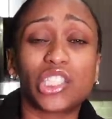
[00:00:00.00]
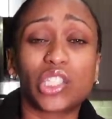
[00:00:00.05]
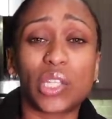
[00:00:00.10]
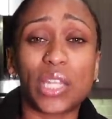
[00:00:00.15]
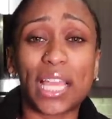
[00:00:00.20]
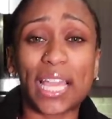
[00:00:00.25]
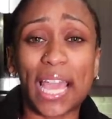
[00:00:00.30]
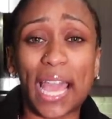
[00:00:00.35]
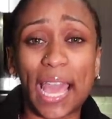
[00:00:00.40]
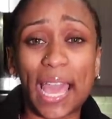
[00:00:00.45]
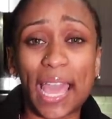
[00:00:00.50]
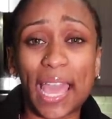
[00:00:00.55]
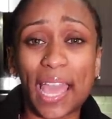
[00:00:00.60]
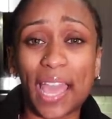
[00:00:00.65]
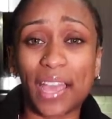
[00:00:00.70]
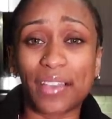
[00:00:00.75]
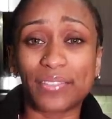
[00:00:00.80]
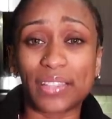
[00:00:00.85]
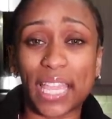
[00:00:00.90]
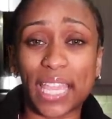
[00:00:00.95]
So like I
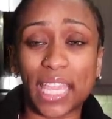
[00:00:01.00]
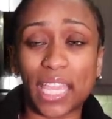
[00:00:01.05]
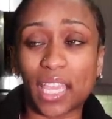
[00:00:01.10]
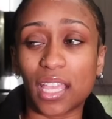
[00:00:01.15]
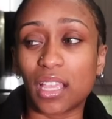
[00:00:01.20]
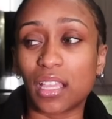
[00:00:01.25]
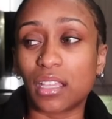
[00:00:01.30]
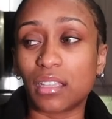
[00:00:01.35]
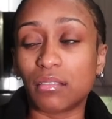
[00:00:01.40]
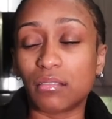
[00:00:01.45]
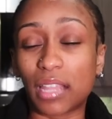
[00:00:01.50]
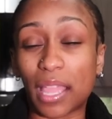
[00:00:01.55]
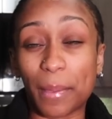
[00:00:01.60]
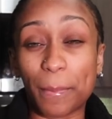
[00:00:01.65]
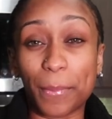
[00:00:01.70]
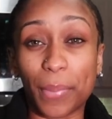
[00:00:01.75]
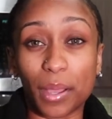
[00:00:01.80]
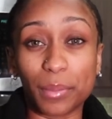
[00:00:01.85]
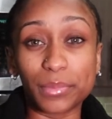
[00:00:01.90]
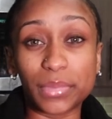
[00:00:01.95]
have like
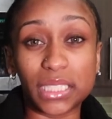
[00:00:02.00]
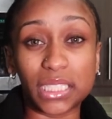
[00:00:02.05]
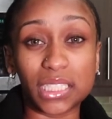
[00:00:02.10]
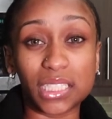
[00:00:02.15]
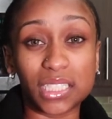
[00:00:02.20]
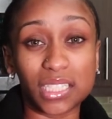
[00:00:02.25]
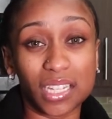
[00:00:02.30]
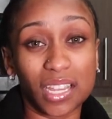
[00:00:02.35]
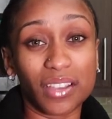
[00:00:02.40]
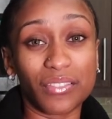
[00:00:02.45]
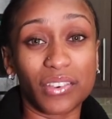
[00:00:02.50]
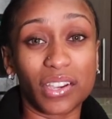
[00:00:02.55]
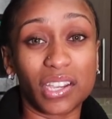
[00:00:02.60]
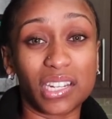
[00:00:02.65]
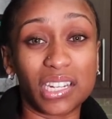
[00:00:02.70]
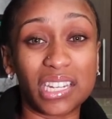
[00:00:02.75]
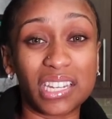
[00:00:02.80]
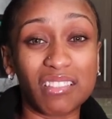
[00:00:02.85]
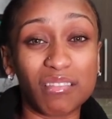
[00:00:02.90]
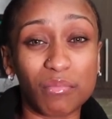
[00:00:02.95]
bumps and stuff
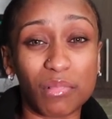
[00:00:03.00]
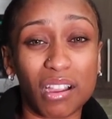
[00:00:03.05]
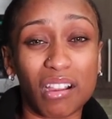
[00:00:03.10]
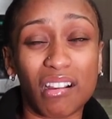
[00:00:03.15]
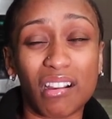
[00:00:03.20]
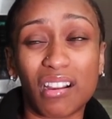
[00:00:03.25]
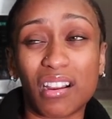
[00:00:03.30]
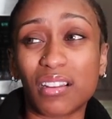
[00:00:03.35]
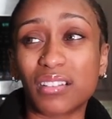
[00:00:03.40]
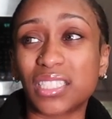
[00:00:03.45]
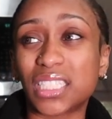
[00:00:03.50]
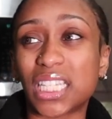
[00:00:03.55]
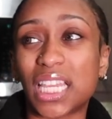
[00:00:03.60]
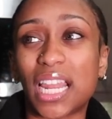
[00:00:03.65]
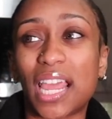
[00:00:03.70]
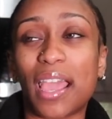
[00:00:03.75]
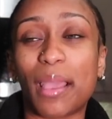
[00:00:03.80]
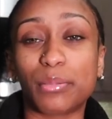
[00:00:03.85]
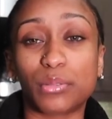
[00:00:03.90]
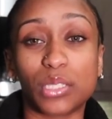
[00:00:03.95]
underneath my arms,
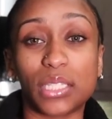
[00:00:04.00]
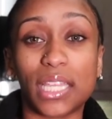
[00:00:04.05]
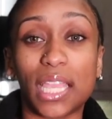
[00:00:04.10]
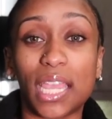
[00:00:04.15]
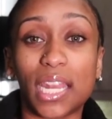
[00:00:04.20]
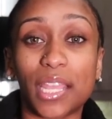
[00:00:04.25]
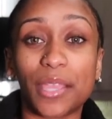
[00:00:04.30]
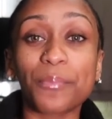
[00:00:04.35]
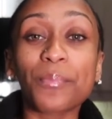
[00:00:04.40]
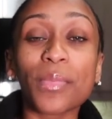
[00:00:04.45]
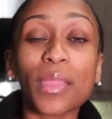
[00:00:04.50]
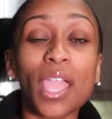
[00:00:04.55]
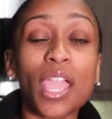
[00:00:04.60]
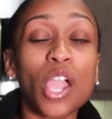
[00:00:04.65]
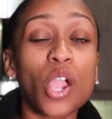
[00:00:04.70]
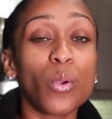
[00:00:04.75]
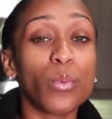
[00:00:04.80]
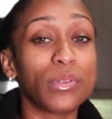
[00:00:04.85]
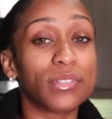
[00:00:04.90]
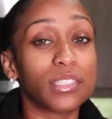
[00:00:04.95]
and I absolutely hate it,
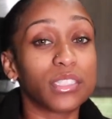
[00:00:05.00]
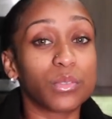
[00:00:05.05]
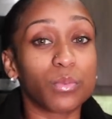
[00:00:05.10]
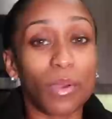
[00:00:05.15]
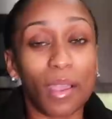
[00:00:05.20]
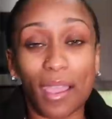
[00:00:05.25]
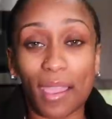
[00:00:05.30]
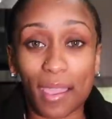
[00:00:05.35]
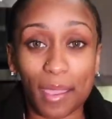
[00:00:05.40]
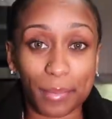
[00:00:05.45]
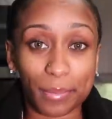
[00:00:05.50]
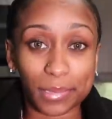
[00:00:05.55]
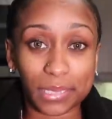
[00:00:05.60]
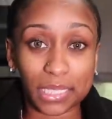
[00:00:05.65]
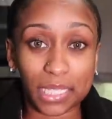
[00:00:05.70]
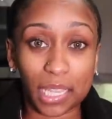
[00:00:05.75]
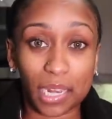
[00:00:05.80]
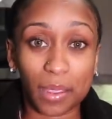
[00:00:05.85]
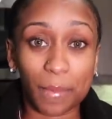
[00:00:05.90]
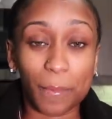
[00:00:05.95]
which is why I
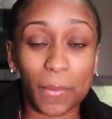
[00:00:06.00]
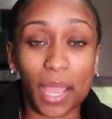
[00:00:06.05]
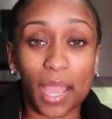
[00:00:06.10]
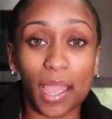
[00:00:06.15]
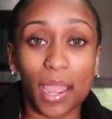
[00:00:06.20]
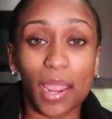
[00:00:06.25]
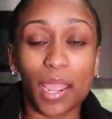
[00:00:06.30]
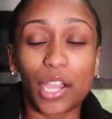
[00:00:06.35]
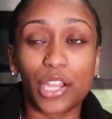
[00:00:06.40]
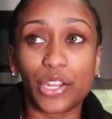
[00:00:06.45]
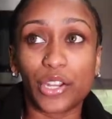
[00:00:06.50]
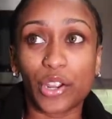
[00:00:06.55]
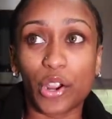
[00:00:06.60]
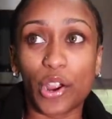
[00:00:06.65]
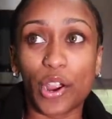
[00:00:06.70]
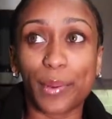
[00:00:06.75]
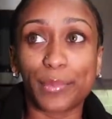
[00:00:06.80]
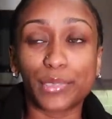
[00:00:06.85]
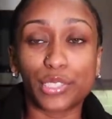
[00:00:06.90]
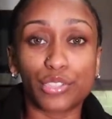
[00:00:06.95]
was letting my
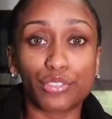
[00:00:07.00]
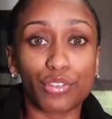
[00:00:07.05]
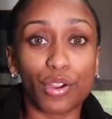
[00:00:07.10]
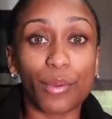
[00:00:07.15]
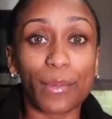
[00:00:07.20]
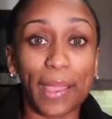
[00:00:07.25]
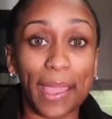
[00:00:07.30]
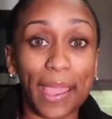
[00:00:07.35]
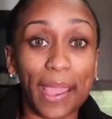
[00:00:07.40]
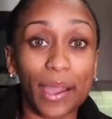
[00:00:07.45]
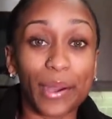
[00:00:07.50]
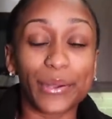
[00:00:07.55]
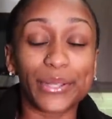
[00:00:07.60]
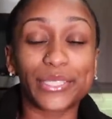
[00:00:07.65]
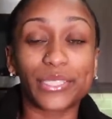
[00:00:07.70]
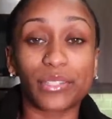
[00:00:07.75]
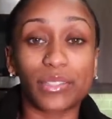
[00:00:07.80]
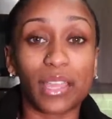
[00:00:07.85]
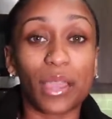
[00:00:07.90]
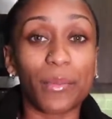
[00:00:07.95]
underarms grow out
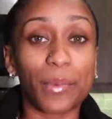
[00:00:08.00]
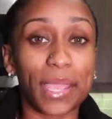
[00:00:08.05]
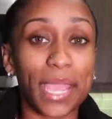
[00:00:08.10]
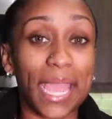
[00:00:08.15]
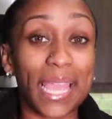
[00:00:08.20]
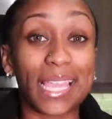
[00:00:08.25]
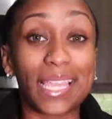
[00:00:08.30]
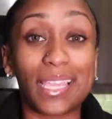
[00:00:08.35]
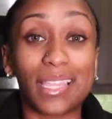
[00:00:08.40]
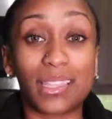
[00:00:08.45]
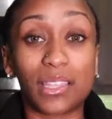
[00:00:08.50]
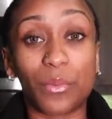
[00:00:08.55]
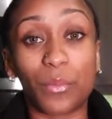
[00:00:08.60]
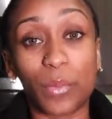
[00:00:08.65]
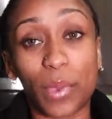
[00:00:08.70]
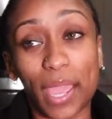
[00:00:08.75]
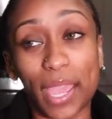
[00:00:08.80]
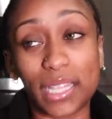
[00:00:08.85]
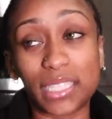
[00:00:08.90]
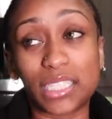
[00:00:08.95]
so that way I can get
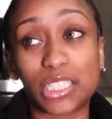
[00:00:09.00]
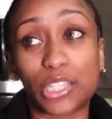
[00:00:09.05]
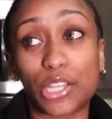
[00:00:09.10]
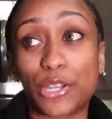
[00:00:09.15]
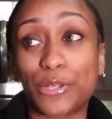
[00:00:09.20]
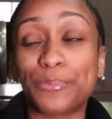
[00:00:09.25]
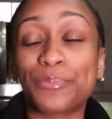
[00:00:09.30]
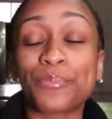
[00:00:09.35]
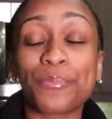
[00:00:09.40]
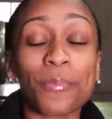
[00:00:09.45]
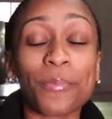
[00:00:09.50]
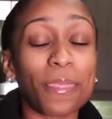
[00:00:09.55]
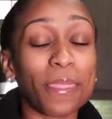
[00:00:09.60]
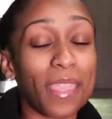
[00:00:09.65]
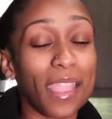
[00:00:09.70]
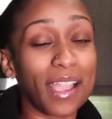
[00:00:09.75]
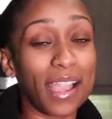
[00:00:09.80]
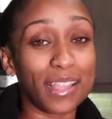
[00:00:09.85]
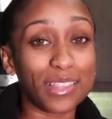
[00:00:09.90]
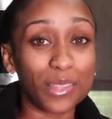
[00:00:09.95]
them waxed. So
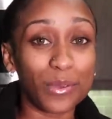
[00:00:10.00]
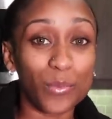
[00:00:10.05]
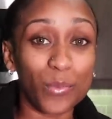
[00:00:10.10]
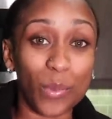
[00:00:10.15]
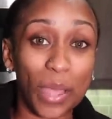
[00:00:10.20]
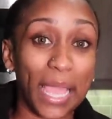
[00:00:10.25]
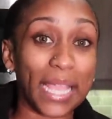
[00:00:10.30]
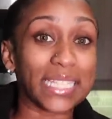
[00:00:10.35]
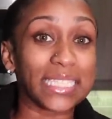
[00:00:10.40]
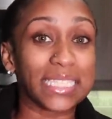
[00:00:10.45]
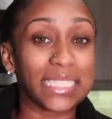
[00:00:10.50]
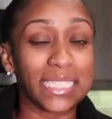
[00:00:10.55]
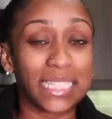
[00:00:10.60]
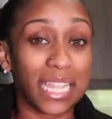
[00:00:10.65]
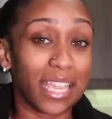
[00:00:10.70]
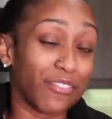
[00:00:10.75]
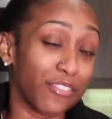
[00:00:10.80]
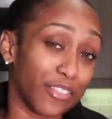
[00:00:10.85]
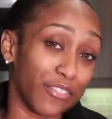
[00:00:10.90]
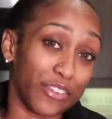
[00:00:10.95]
I got them waxed
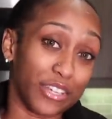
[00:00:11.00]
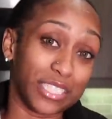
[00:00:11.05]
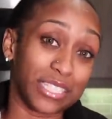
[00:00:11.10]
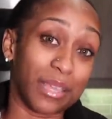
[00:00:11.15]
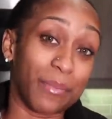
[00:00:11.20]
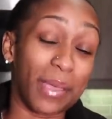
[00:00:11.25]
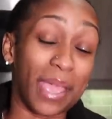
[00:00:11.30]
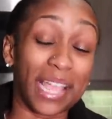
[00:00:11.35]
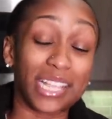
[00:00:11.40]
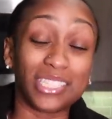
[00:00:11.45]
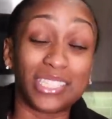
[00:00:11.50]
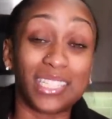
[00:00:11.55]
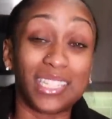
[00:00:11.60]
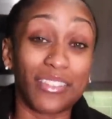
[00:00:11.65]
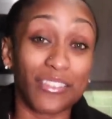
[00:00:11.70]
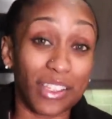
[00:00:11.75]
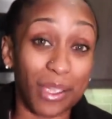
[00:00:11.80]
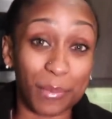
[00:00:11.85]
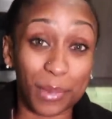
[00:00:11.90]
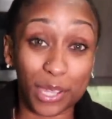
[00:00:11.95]
today for the first time. I actually
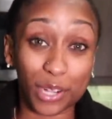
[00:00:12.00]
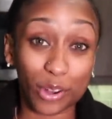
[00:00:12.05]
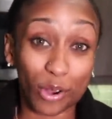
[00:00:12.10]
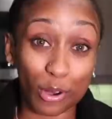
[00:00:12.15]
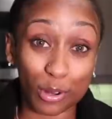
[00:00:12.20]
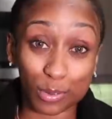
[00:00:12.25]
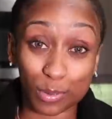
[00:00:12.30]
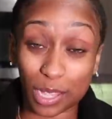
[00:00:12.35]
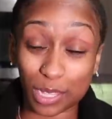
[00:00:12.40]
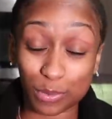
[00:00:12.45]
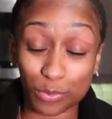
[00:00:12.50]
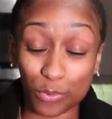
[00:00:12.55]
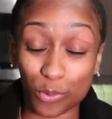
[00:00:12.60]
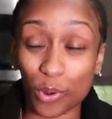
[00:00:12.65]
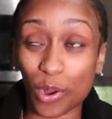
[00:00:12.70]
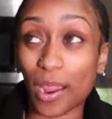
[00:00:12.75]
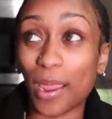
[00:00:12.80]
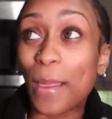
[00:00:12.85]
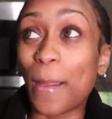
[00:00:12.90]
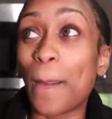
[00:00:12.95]
never got my underarms waxed
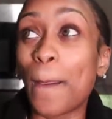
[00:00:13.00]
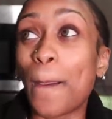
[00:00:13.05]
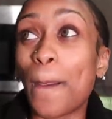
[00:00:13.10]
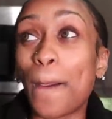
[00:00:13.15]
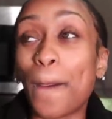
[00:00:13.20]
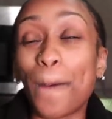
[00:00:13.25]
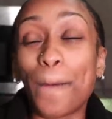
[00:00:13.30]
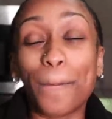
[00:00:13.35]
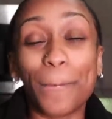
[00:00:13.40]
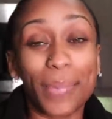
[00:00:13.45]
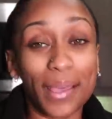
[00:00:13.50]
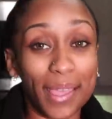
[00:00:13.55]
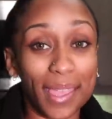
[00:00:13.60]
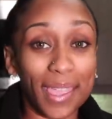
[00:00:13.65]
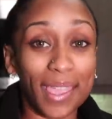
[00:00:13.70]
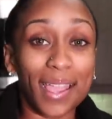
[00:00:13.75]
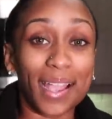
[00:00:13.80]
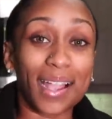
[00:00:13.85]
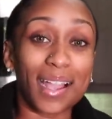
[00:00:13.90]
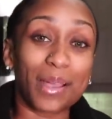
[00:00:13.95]
before, but
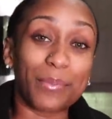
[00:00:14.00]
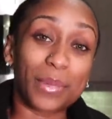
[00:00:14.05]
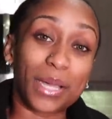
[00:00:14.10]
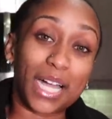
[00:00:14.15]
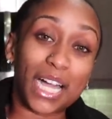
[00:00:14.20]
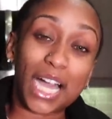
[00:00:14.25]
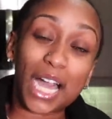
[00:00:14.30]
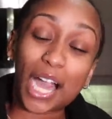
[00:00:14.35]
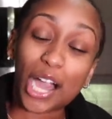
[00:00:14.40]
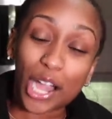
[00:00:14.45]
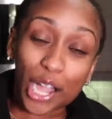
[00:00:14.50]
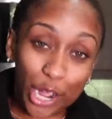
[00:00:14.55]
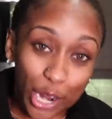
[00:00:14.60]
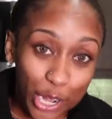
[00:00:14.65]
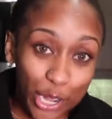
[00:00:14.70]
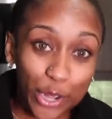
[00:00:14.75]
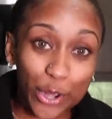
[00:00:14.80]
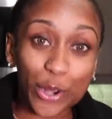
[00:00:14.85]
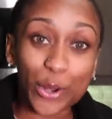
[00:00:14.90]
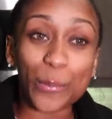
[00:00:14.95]
I got my
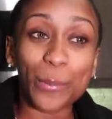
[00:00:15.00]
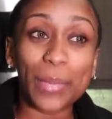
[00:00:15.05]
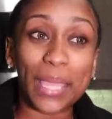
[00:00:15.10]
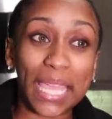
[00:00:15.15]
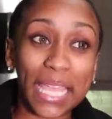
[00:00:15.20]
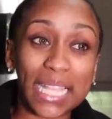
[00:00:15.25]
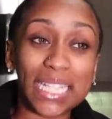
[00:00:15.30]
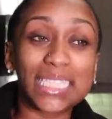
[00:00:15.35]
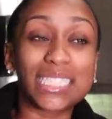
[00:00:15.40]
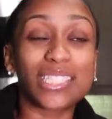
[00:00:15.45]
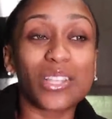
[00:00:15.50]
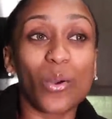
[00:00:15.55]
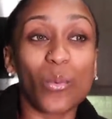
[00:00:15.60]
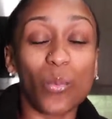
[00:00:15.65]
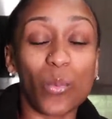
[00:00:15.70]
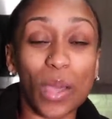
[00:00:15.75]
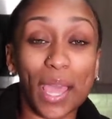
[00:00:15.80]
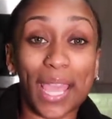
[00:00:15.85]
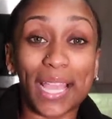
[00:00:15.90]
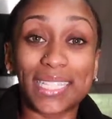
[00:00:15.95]
under pits
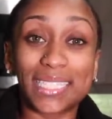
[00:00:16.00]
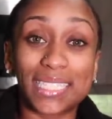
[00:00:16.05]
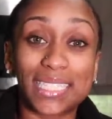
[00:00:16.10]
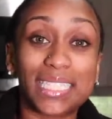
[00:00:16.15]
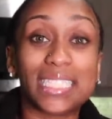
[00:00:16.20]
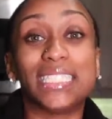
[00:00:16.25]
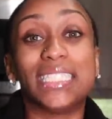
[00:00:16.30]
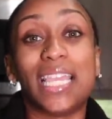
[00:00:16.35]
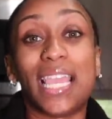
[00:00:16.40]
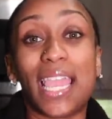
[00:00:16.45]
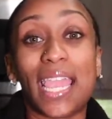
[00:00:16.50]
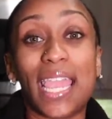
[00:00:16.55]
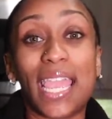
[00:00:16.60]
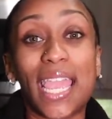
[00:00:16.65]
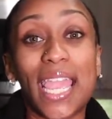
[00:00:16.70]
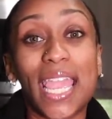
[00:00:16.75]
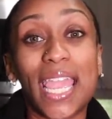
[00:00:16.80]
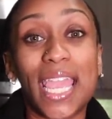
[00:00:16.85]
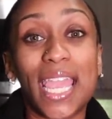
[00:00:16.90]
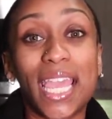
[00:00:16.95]
waxed
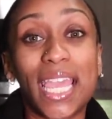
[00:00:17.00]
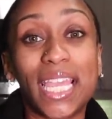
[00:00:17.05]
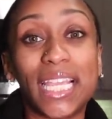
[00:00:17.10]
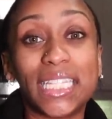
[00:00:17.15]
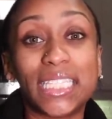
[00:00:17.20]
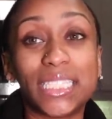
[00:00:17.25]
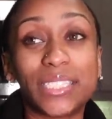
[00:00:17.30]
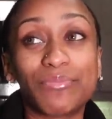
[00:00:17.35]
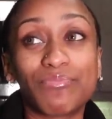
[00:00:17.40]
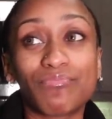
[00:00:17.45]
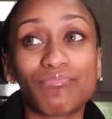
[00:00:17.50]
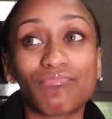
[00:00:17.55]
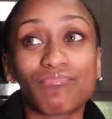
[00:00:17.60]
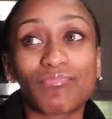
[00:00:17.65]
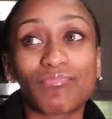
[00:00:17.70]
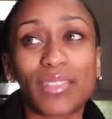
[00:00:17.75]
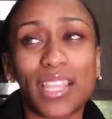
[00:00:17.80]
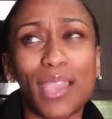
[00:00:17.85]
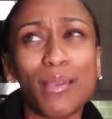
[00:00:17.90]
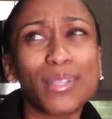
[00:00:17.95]
today, and
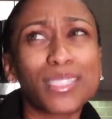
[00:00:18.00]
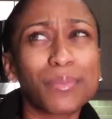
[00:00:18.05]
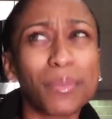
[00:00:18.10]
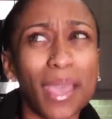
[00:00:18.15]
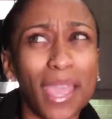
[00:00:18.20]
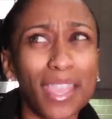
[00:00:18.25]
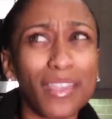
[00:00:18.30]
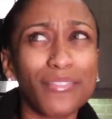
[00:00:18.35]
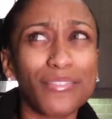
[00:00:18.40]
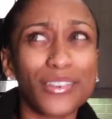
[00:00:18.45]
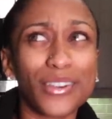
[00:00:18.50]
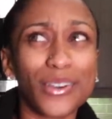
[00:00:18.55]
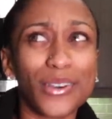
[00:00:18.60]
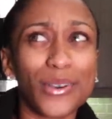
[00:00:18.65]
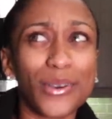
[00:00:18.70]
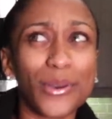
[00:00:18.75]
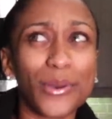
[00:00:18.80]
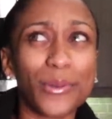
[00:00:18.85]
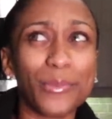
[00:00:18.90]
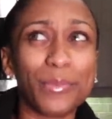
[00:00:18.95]
it was
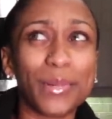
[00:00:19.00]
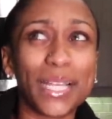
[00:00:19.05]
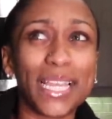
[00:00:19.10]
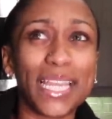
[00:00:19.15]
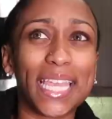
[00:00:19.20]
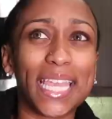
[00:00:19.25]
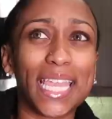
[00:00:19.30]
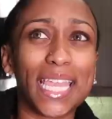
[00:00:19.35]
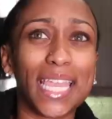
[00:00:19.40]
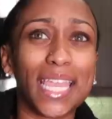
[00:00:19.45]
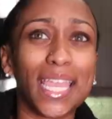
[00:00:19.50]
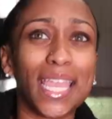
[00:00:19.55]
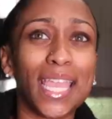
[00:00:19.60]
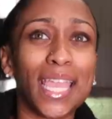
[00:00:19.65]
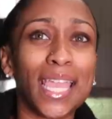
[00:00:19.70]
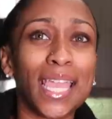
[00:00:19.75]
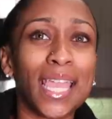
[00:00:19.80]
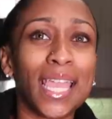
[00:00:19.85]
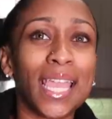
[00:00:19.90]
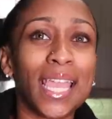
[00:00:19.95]
painful, but
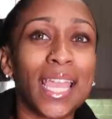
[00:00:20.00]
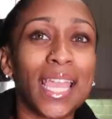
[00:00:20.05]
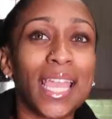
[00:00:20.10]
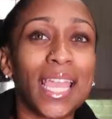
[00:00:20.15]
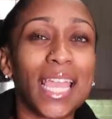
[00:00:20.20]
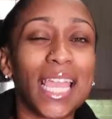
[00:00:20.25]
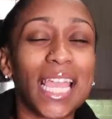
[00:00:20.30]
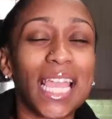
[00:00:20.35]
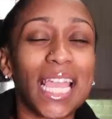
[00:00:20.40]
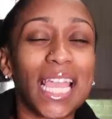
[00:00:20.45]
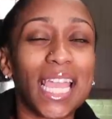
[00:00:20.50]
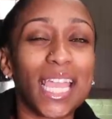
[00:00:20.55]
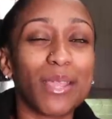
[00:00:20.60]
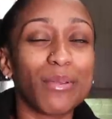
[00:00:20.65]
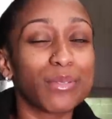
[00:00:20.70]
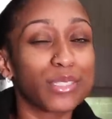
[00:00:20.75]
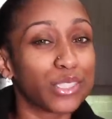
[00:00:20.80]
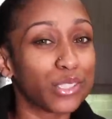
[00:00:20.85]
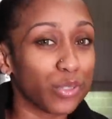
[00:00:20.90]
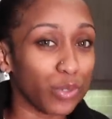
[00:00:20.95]
it
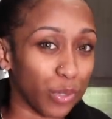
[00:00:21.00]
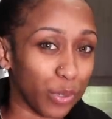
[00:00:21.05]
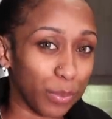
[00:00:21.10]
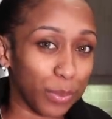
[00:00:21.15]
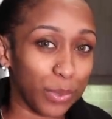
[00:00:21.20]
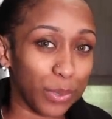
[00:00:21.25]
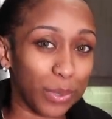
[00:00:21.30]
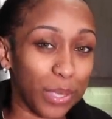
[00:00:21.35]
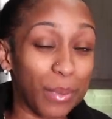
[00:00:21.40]
was durable.